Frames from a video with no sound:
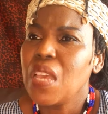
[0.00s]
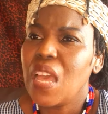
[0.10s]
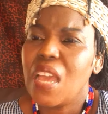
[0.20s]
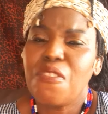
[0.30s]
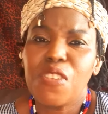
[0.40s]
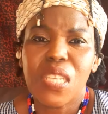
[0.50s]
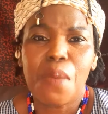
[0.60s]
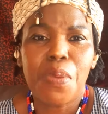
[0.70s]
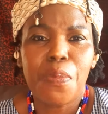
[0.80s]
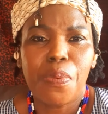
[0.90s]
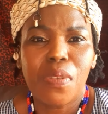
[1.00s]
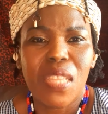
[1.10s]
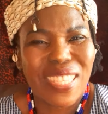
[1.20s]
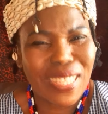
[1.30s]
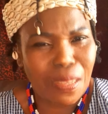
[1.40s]
And for some people,
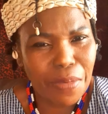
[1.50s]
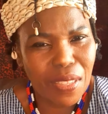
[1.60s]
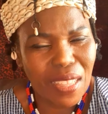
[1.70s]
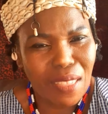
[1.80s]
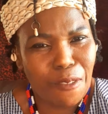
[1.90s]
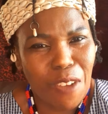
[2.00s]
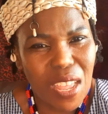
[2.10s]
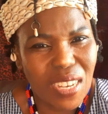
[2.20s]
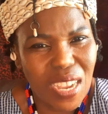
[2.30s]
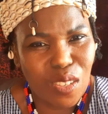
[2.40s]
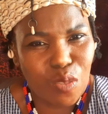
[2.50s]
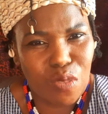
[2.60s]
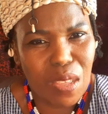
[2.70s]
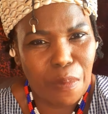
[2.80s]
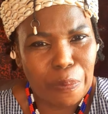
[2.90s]
there's something that the fire does to
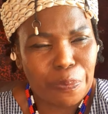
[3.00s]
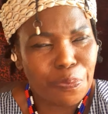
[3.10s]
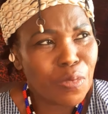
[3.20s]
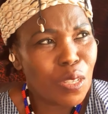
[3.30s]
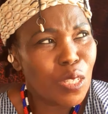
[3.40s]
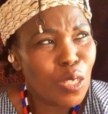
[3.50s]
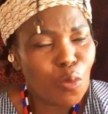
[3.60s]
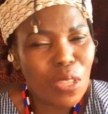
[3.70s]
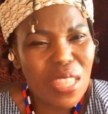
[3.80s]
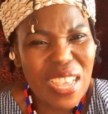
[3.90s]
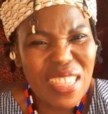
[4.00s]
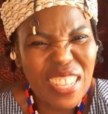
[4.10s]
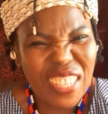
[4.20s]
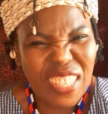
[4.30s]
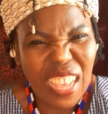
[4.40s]
them. When they're in the
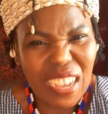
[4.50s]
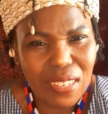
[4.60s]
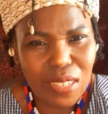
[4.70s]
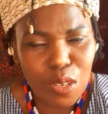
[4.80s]
sun, you